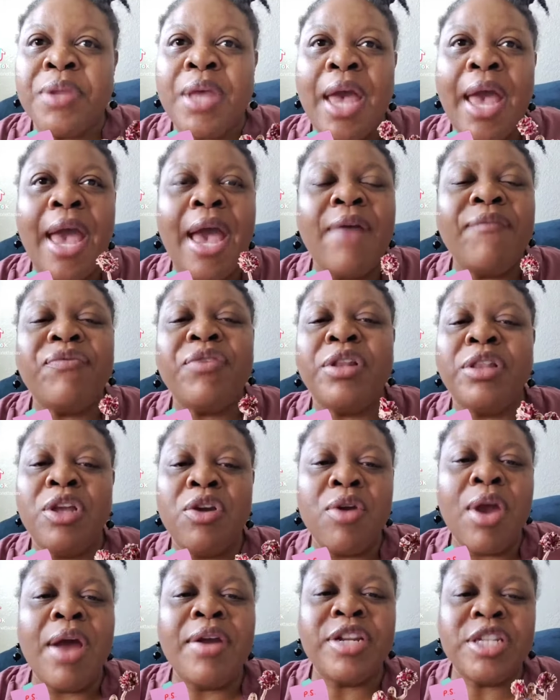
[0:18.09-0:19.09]
have to
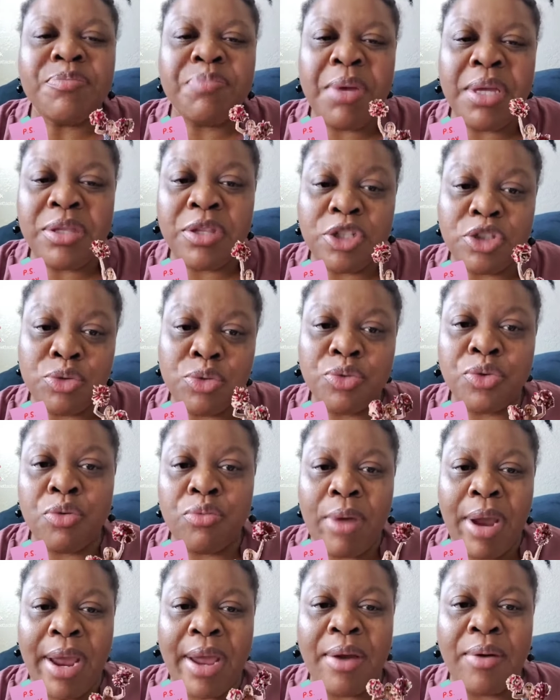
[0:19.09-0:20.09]
learn how to speak the truth
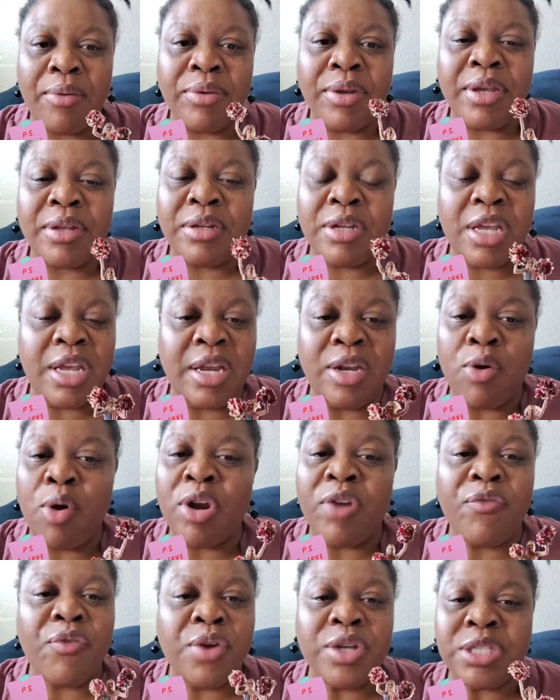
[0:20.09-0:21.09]
around in
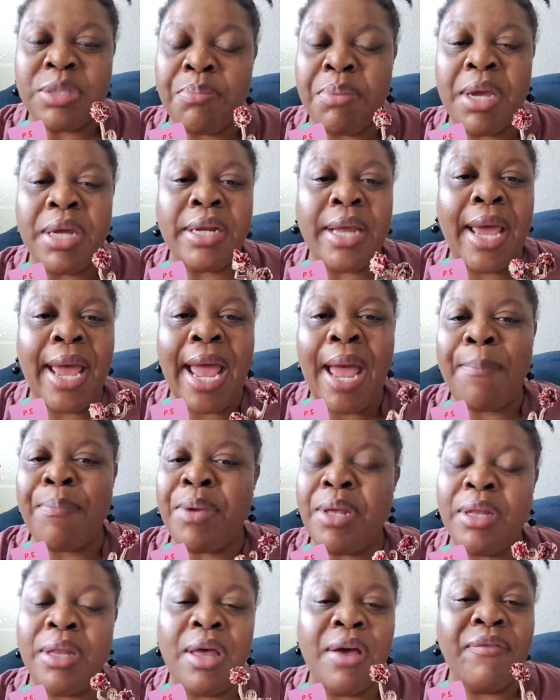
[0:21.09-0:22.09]
order for us to be in a
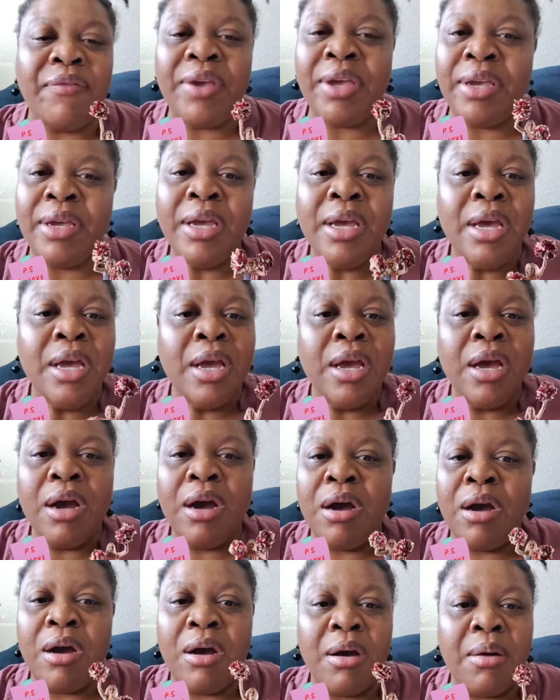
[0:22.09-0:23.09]
happy, loving,
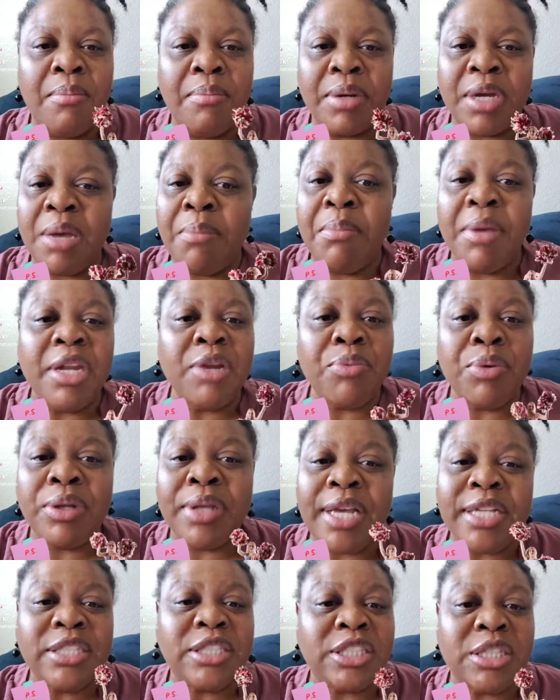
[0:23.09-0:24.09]
um, committed
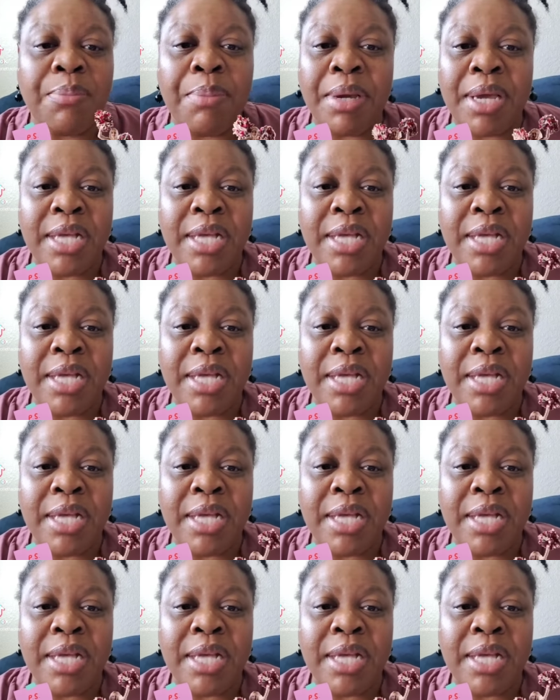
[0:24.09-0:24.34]
relationship.